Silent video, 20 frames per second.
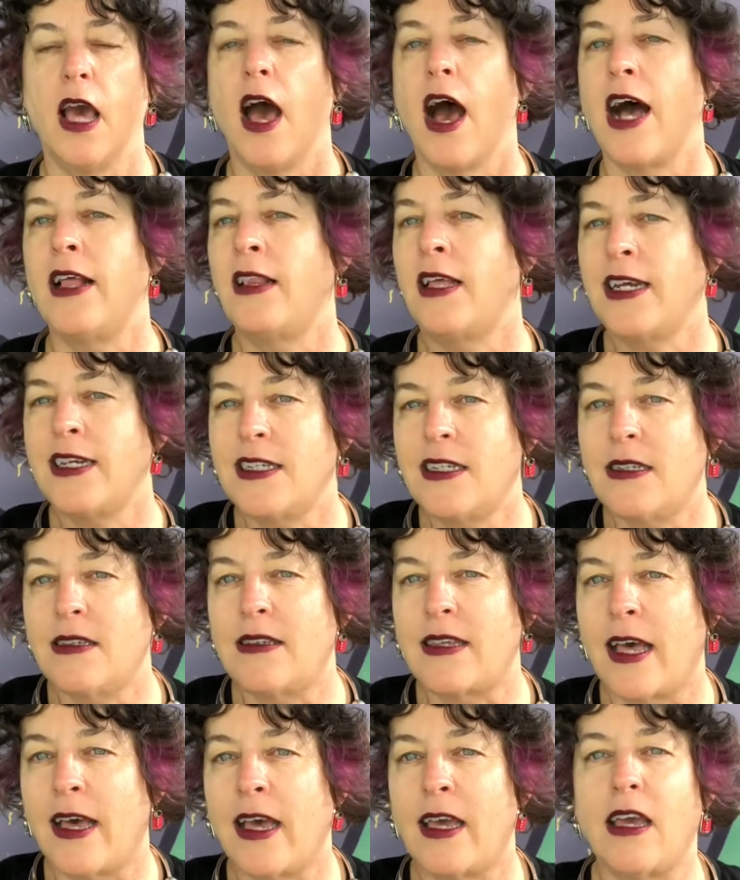I like to
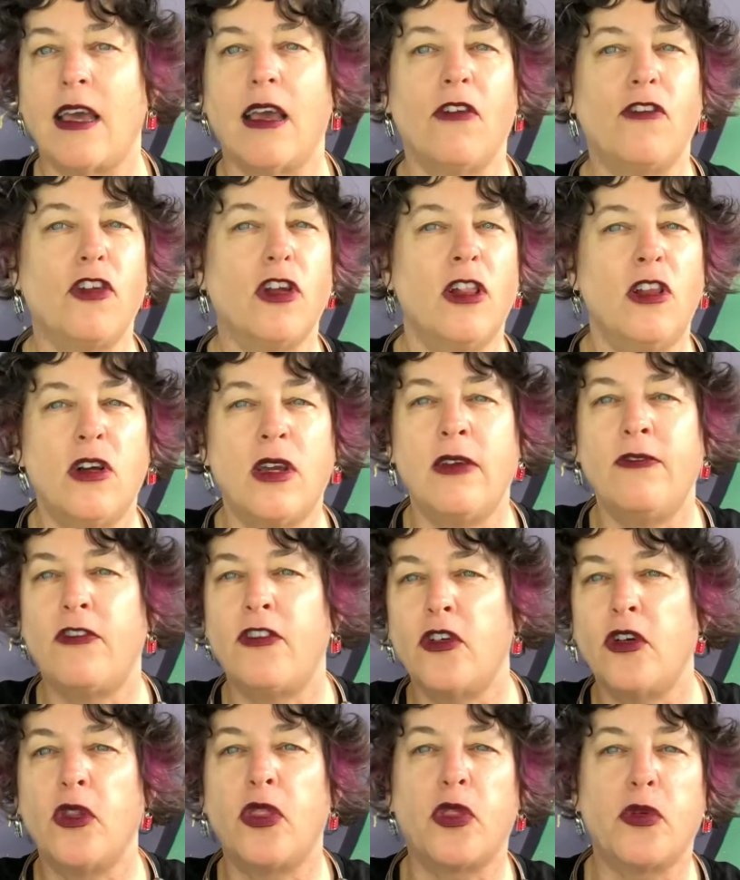say, if you're looking
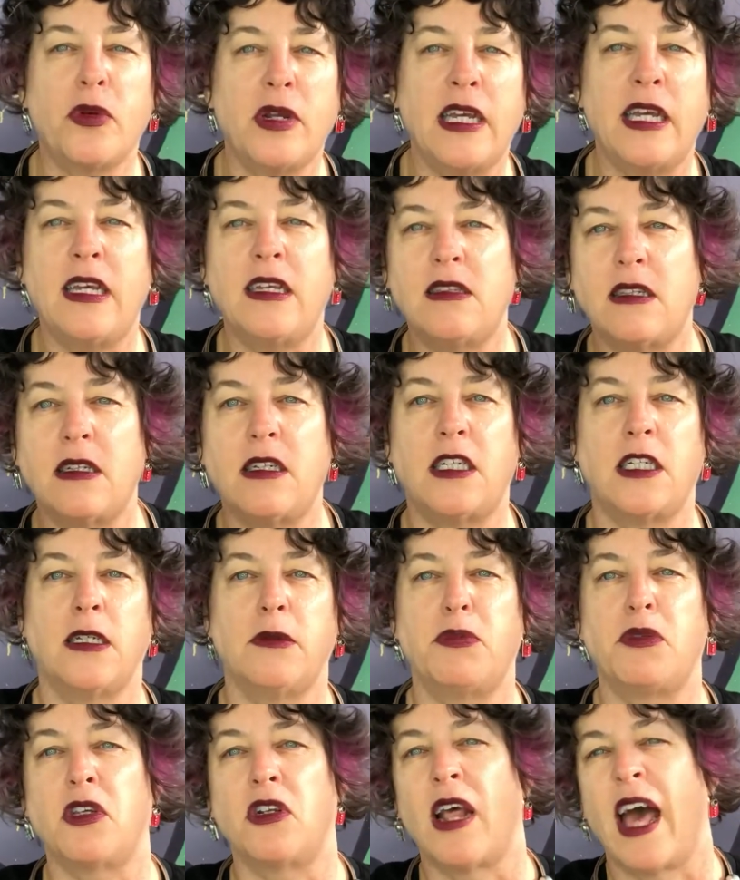for 3 easy
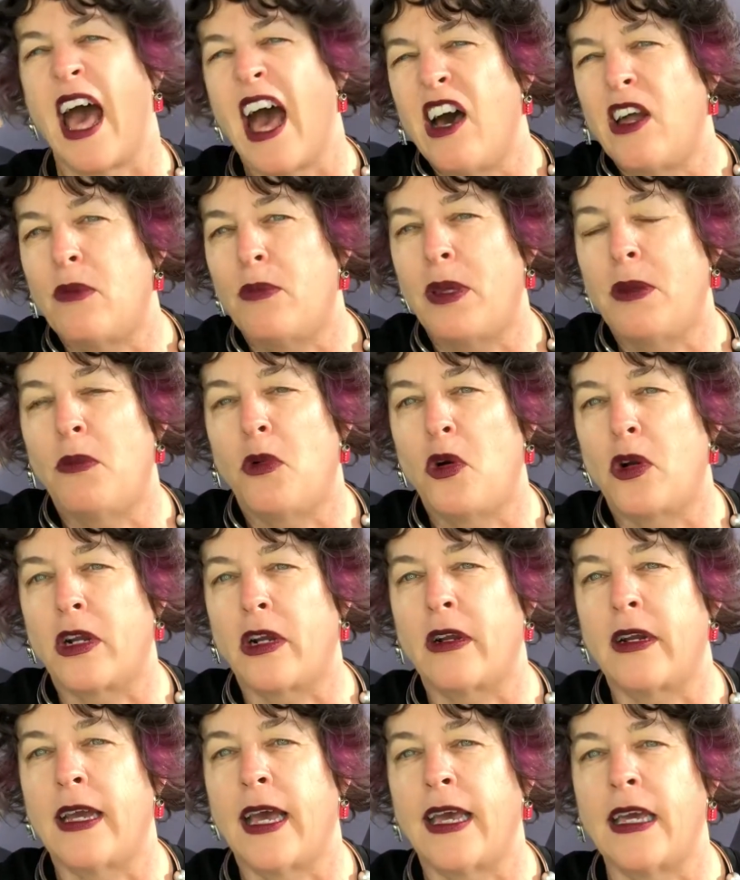tips on how to be more
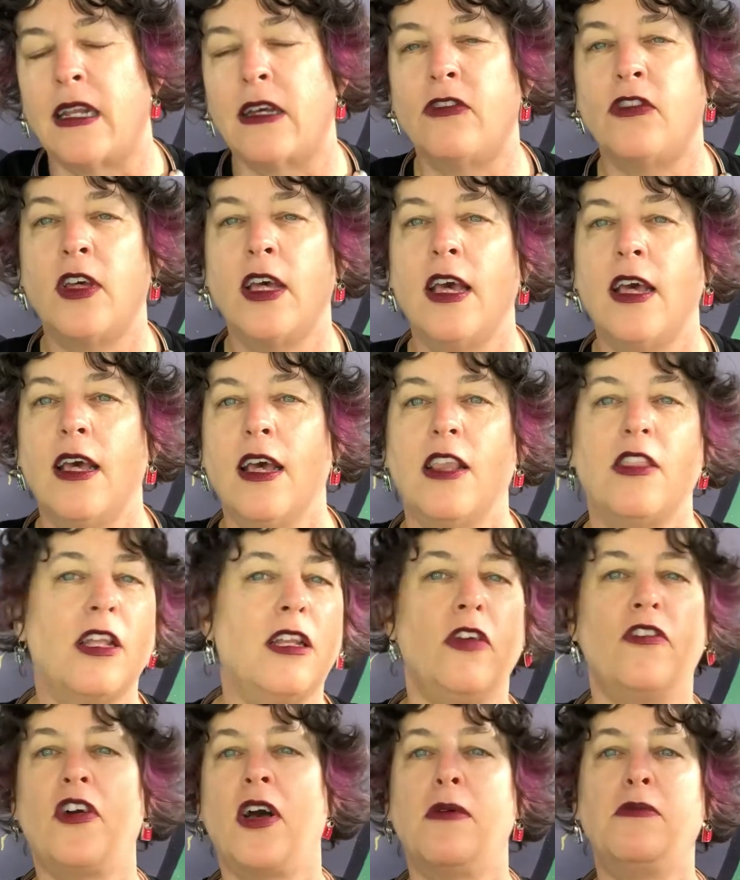creative, then
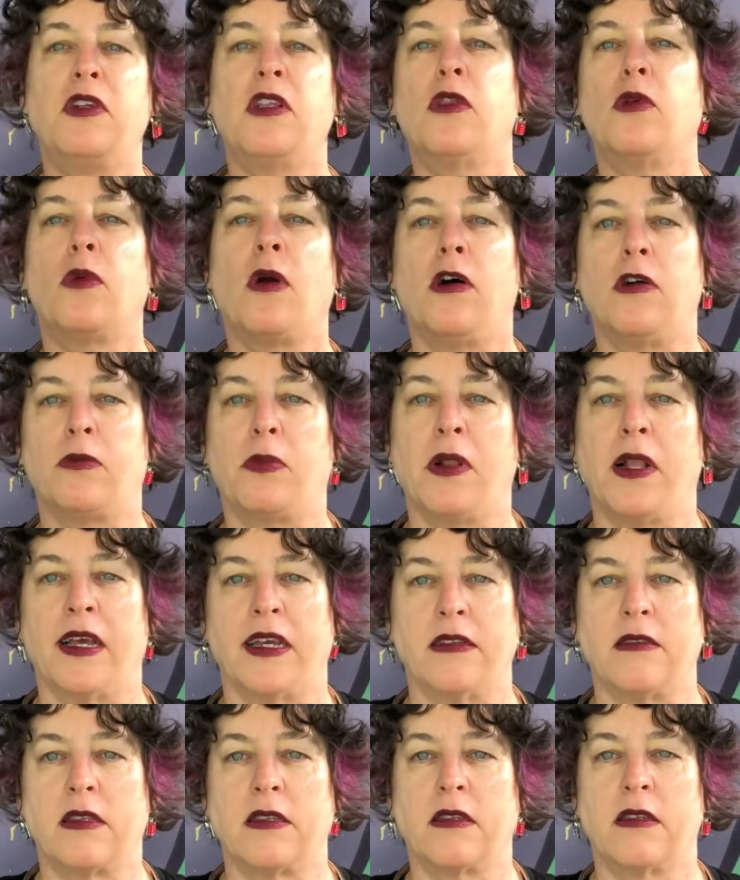you've come to the wrong
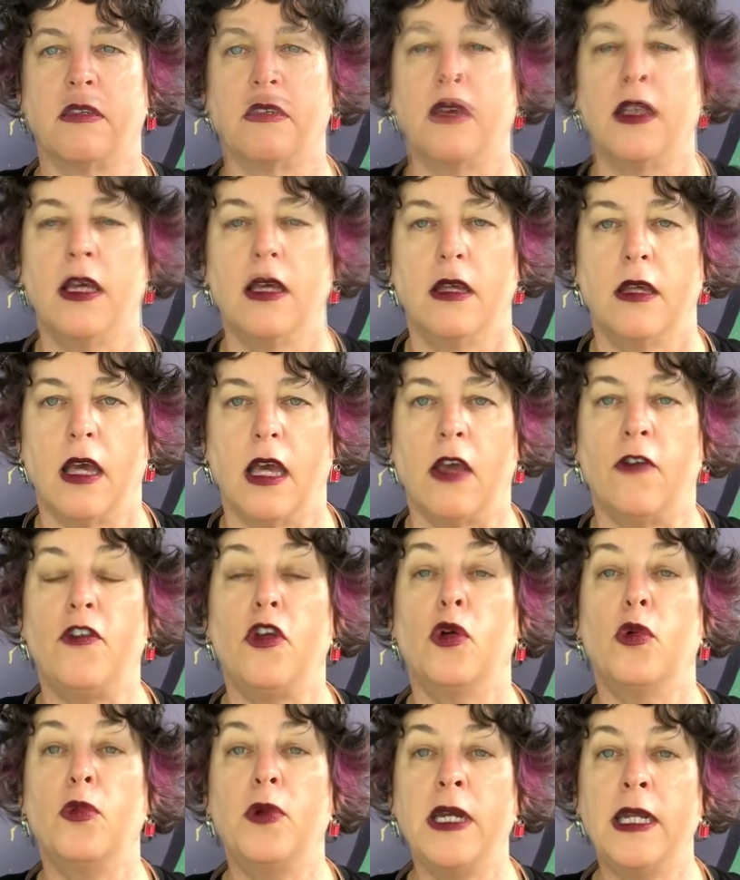place. If
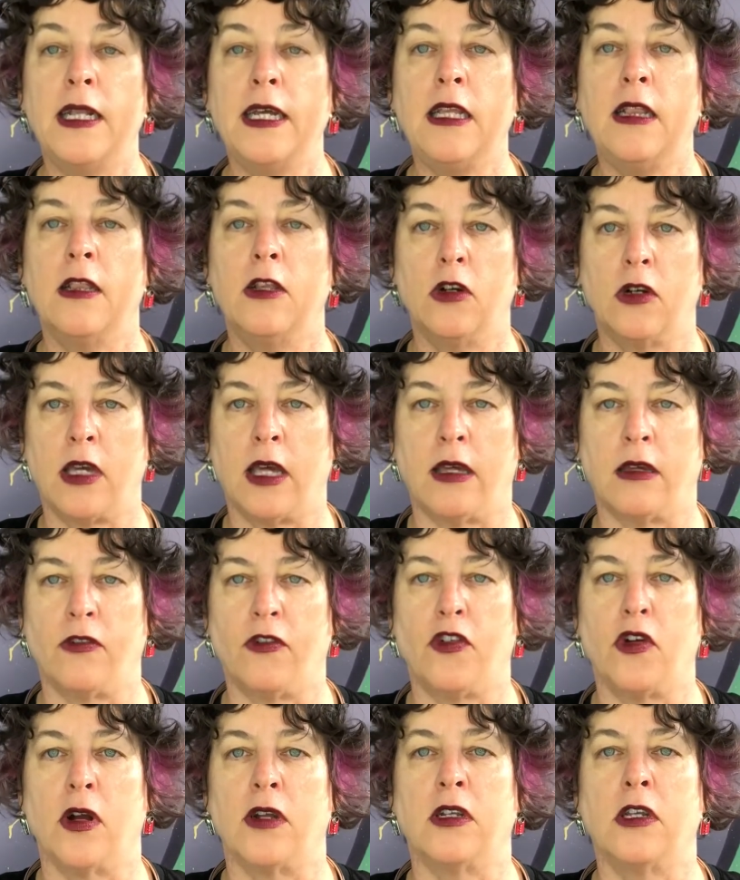you're really looking
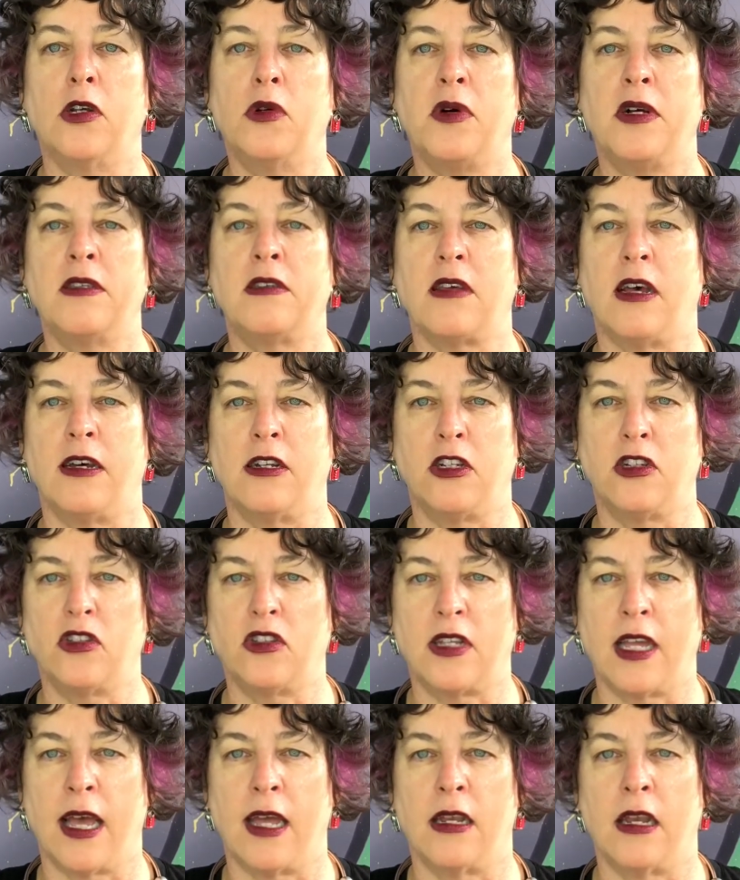for a nuanced
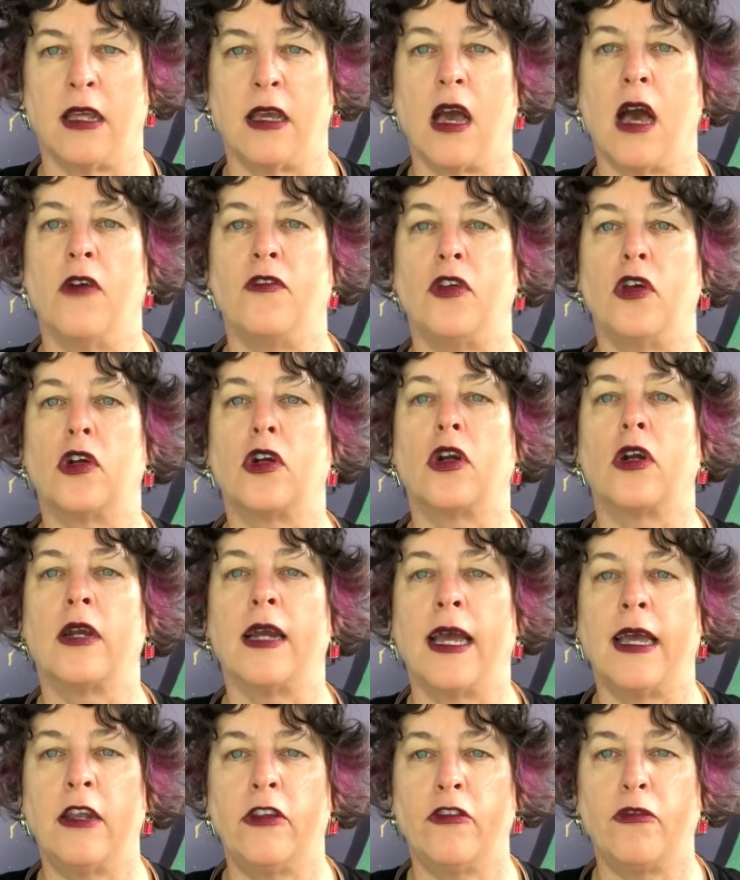understanding of your
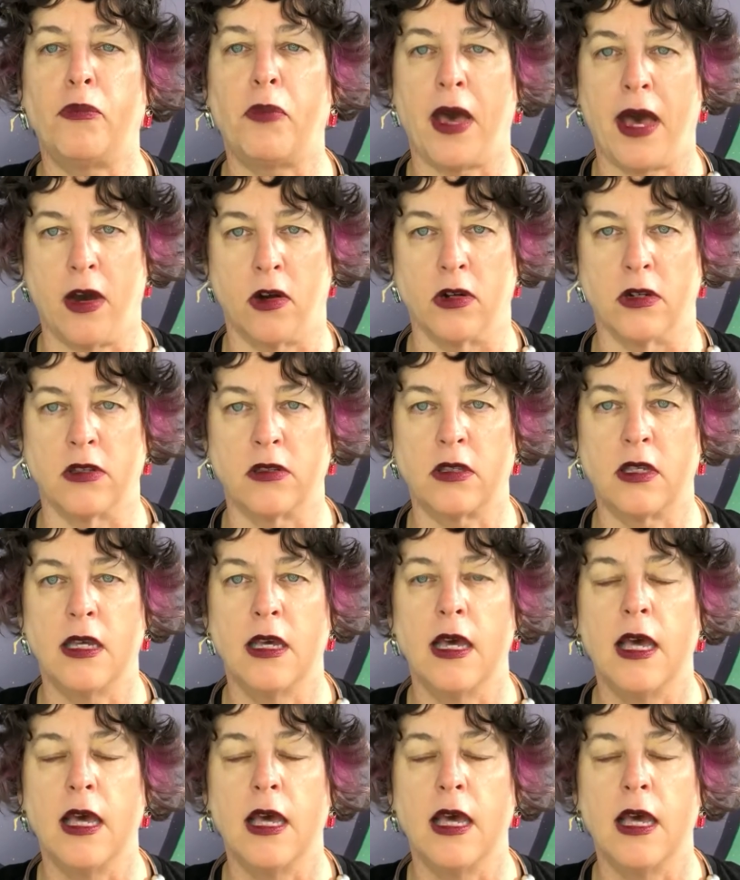creative powers